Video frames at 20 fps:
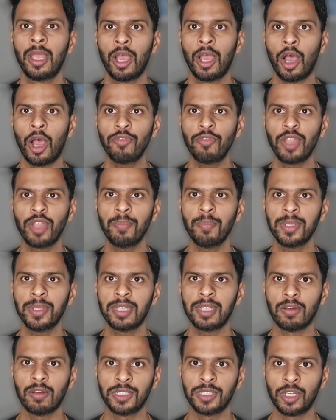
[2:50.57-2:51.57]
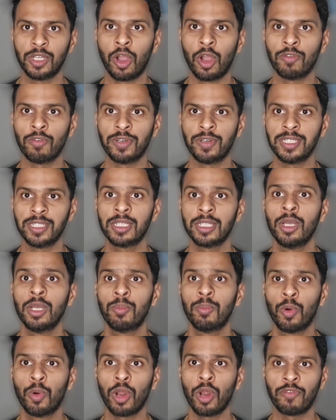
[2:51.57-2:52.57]
Off-campus housing offers
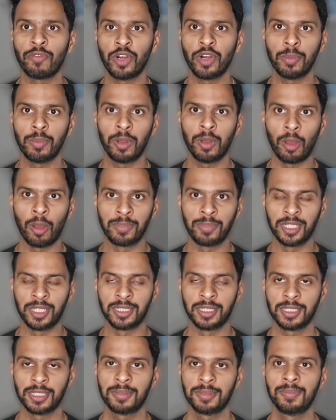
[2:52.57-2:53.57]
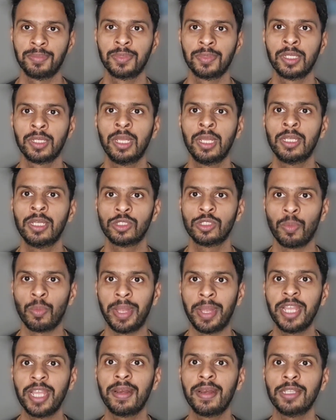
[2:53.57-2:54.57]
more affordable options, so
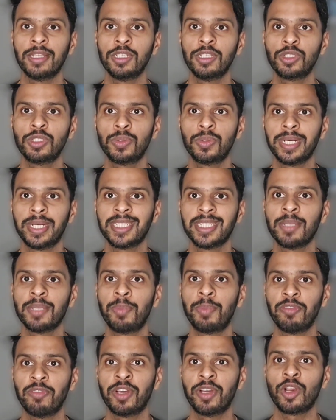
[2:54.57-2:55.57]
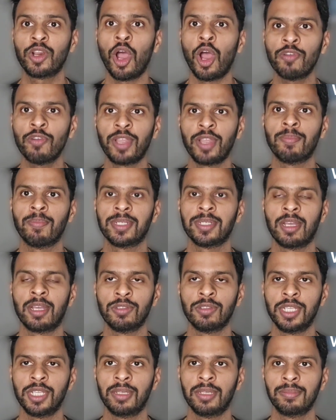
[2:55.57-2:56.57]
many graduate students prefer off-campus
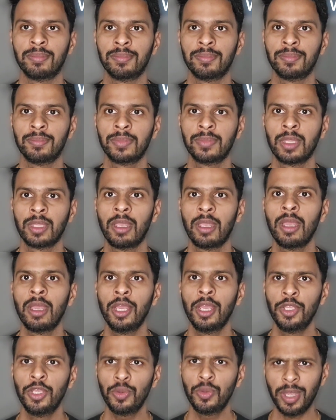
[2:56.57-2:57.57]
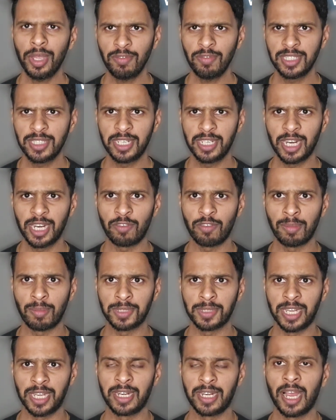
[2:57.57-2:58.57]
housing. You can visit our
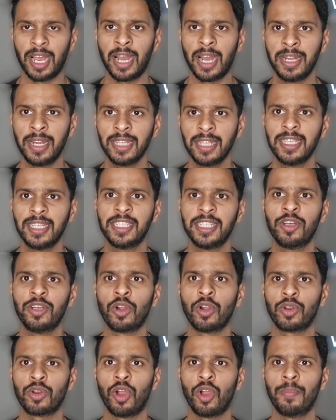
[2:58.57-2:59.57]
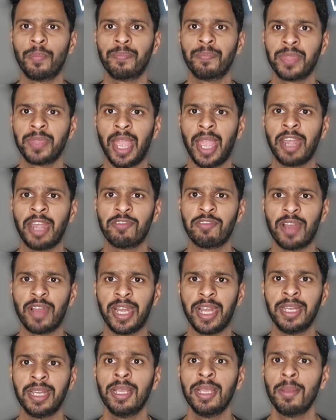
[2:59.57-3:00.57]
website addadesi.com and
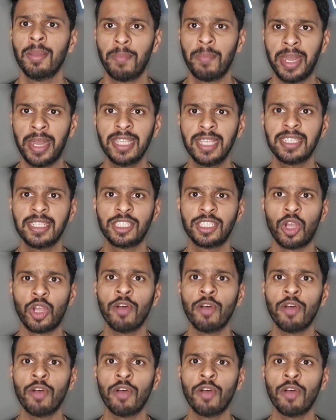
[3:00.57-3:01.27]
find many such